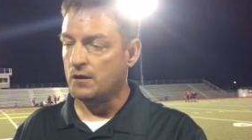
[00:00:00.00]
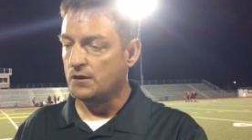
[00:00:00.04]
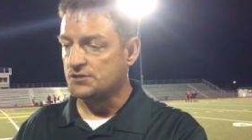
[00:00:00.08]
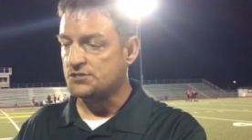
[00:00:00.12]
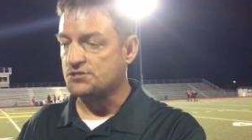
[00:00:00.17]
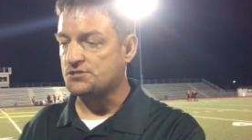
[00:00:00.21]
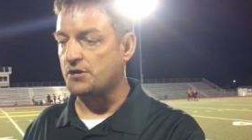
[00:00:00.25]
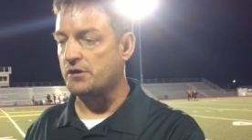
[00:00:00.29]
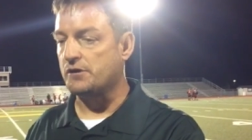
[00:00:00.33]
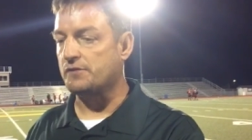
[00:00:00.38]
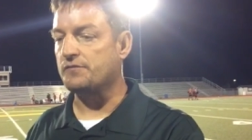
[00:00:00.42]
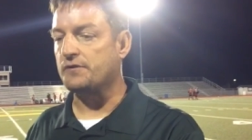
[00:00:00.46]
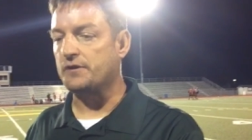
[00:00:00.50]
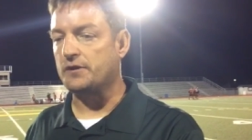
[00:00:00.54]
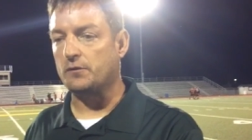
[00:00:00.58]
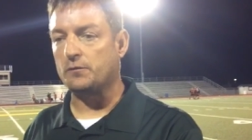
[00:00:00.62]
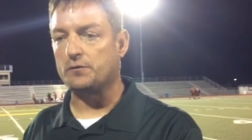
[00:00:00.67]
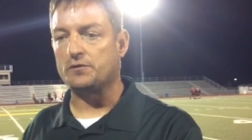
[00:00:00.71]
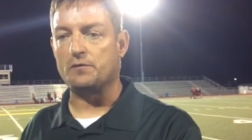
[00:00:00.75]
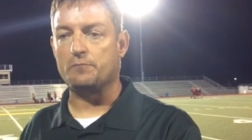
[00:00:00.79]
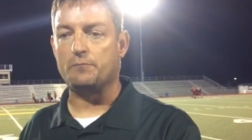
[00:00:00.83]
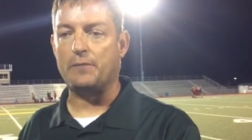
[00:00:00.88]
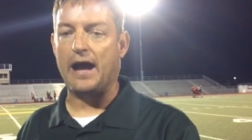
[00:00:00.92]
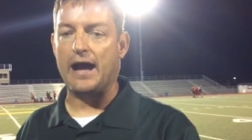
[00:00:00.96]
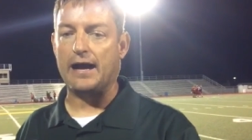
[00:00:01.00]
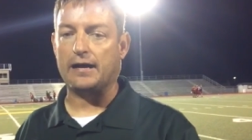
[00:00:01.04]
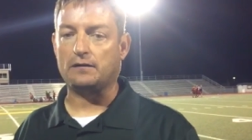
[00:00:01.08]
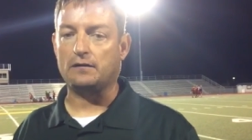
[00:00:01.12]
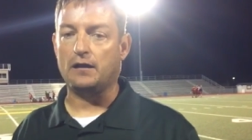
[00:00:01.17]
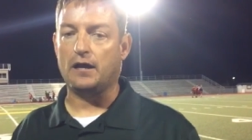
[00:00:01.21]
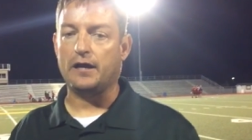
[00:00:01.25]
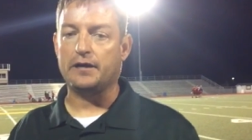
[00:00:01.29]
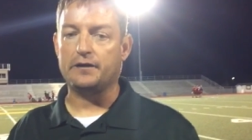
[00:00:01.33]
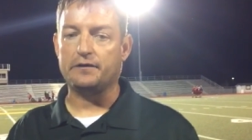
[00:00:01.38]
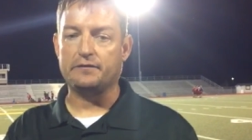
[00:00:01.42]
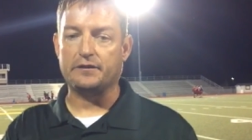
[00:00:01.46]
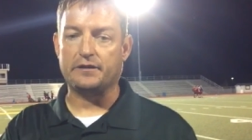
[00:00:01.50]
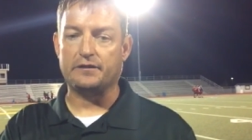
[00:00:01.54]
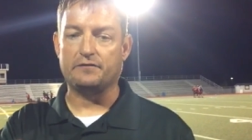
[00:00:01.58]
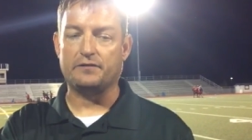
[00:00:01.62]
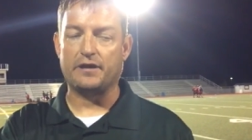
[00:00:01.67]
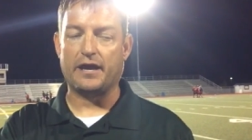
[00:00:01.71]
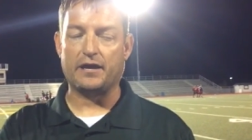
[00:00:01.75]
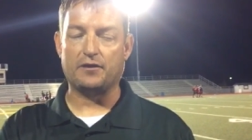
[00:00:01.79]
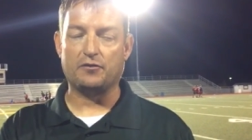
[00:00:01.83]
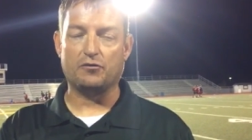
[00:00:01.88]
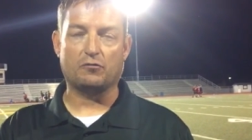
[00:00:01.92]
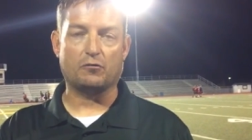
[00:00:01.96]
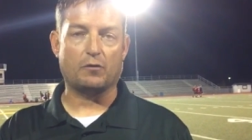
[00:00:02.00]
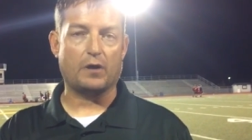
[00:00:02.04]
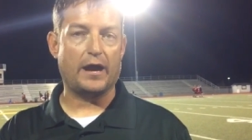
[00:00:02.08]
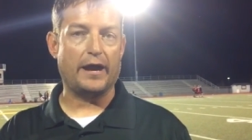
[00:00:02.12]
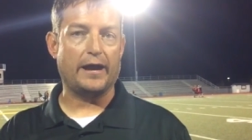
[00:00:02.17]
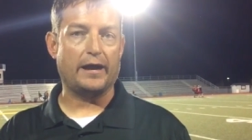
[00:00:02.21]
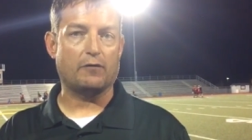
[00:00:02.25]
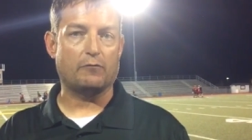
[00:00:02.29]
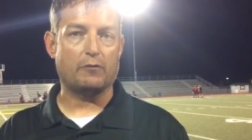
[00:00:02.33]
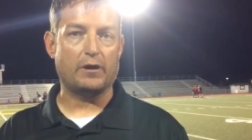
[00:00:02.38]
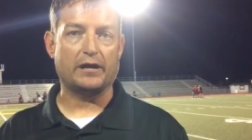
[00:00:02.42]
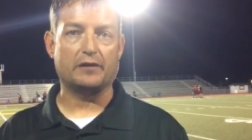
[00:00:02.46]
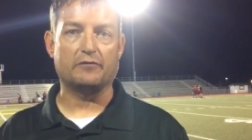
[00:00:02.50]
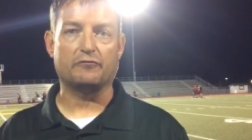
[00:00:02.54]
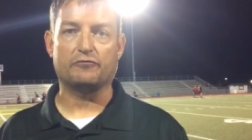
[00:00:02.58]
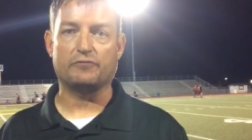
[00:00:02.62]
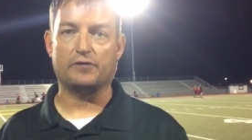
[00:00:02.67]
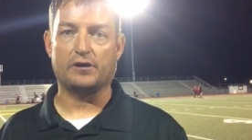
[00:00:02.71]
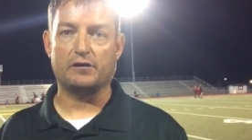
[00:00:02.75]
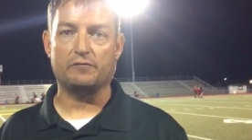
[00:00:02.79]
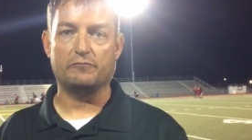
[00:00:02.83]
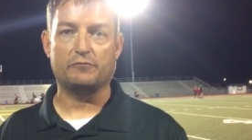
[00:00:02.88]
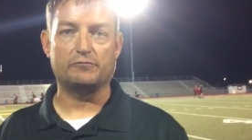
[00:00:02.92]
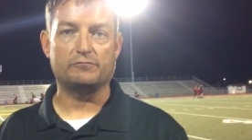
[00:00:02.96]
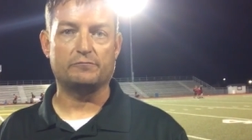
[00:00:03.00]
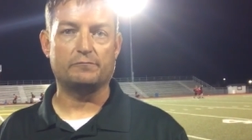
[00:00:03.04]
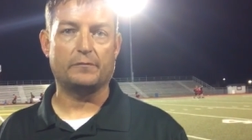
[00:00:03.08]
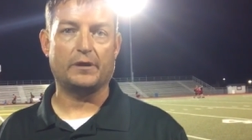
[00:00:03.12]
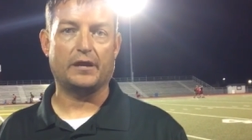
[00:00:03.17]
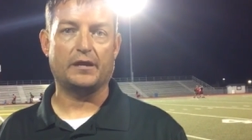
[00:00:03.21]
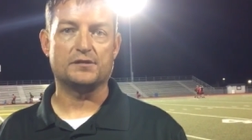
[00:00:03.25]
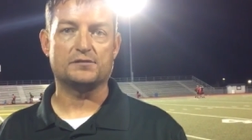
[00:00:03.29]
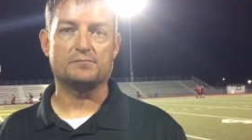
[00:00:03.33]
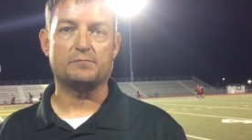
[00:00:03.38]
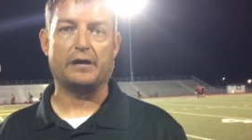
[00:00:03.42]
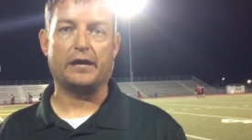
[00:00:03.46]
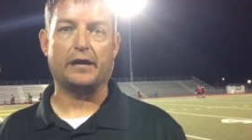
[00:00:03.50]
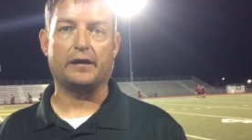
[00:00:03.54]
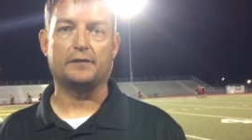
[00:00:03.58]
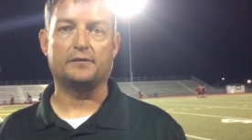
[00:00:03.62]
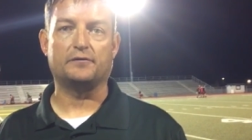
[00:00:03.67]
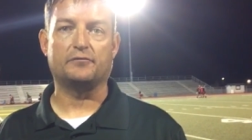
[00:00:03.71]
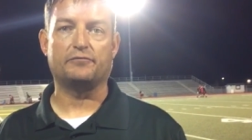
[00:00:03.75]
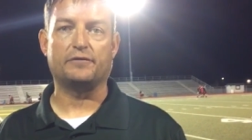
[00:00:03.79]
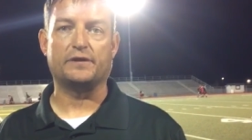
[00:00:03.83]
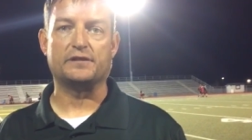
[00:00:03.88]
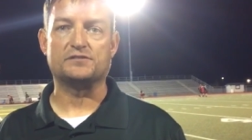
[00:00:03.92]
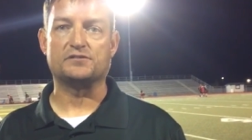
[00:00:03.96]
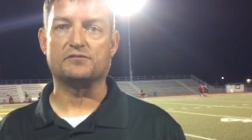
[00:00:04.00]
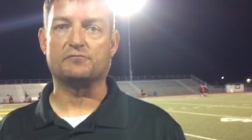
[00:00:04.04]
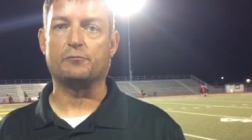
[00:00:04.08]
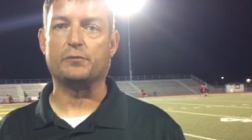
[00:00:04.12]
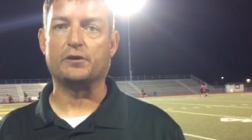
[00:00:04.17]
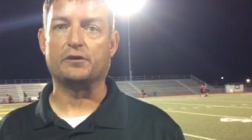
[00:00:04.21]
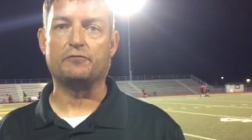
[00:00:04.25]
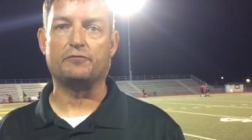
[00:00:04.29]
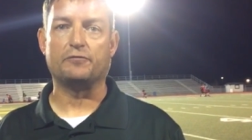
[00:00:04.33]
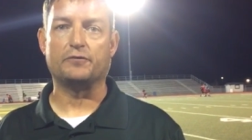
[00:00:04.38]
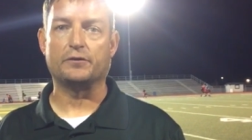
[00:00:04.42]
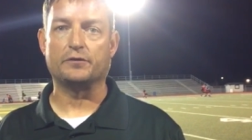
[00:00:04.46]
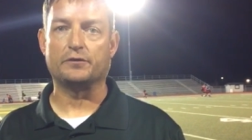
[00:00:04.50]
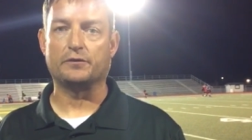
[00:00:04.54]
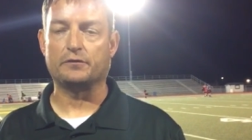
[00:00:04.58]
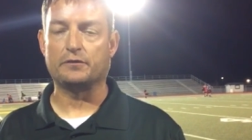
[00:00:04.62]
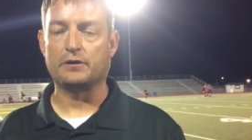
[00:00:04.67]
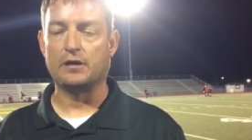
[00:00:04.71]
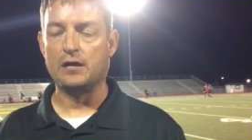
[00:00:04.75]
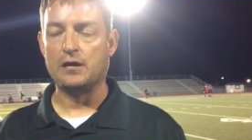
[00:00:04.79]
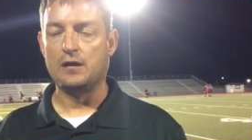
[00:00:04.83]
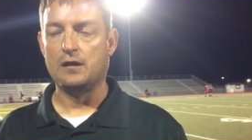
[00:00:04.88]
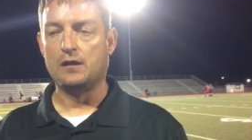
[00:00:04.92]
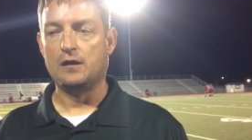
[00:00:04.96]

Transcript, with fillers: starting there with the back line, and then Daniel Raya right in front of him as my defensive midfielder.